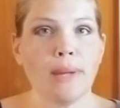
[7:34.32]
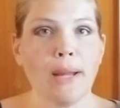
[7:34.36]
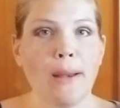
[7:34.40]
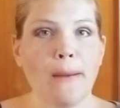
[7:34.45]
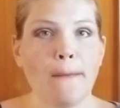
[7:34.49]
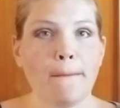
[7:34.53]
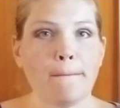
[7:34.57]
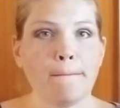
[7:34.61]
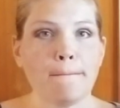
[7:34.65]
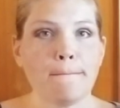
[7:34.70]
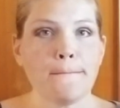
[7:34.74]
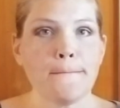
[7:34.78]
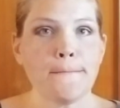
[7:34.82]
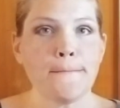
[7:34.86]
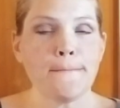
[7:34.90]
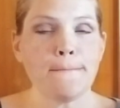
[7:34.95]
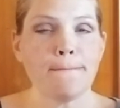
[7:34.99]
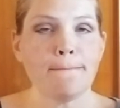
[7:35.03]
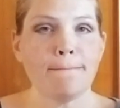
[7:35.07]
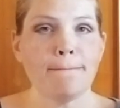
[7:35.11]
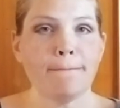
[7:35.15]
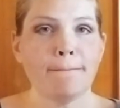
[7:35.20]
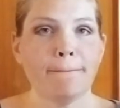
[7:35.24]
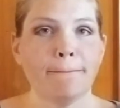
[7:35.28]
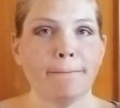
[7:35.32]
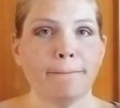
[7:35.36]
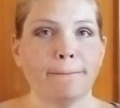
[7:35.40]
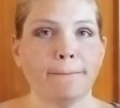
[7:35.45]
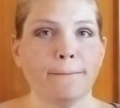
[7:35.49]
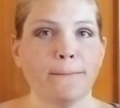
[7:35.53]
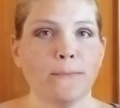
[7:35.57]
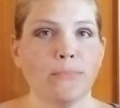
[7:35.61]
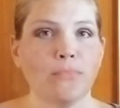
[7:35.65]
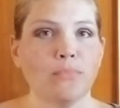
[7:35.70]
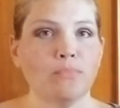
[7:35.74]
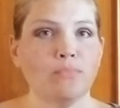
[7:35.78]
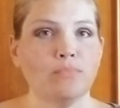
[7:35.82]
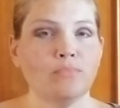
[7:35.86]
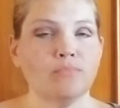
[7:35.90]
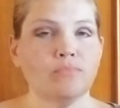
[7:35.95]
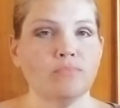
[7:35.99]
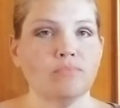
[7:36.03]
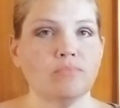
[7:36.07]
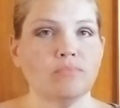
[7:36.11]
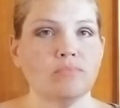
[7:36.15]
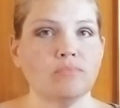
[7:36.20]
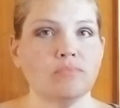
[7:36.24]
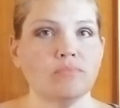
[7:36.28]

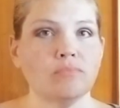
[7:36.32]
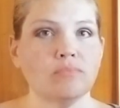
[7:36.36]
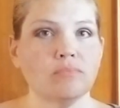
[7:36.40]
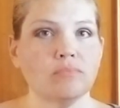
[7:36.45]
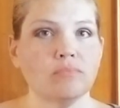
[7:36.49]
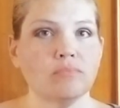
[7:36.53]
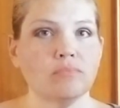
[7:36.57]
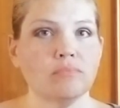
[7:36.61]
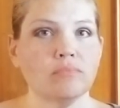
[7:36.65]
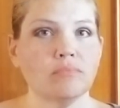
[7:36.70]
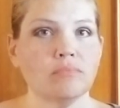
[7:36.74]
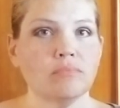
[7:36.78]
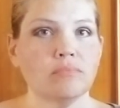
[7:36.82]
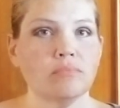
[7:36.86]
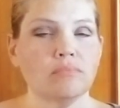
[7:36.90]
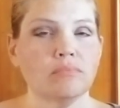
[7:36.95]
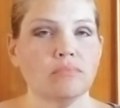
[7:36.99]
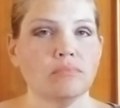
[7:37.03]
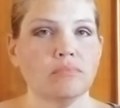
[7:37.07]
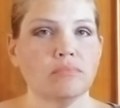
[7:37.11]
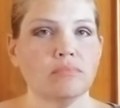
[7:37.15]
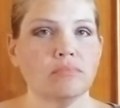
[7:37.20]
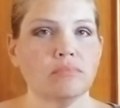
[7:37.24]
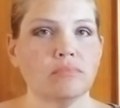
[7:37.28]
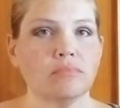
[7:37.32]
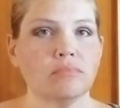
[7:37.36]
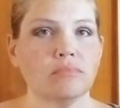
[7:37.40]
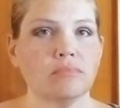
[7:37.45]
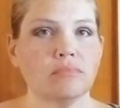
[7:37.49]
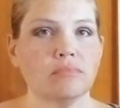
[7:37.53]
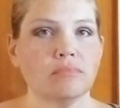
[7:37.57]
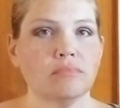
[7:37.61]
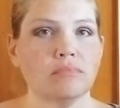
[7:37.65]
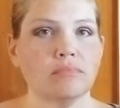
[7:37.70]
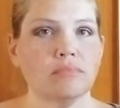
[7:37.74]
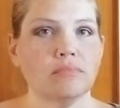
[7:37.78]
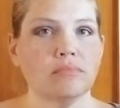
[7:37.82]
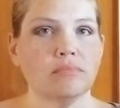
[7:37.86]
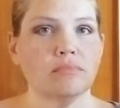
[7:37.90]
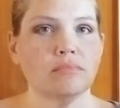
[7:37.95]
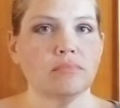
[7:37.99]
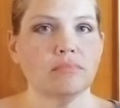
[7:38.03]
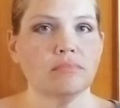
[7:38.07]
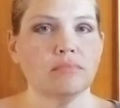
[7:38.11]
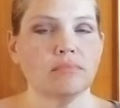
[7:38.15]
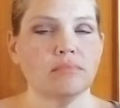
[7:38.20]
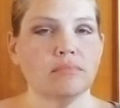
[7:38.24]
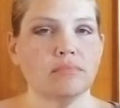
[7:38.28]

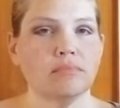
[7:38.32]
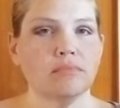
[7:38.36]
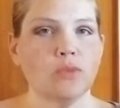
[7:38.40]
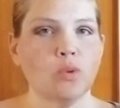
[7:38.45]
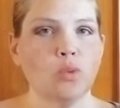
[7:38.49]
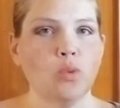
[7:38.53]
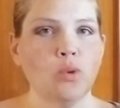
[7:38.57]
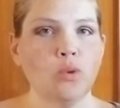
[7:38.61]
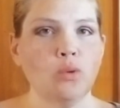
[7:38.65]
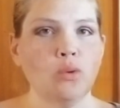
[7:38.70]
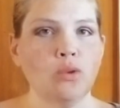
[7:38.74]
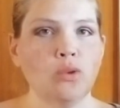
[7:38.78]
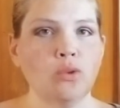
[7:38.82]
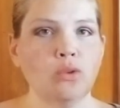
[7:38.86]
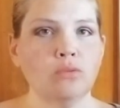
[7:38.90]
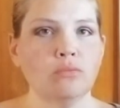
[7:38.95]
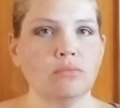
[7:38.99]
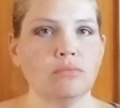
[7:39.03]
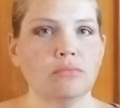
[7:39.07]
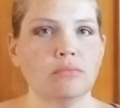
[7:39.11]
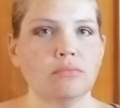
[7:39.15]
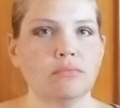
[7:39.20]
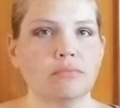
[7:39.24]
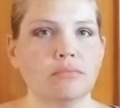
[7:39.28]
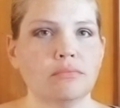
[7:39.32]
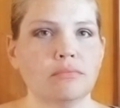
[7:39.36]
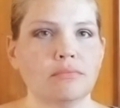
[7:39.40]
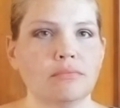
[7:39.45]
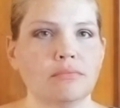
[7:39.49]
The person shown says nothing.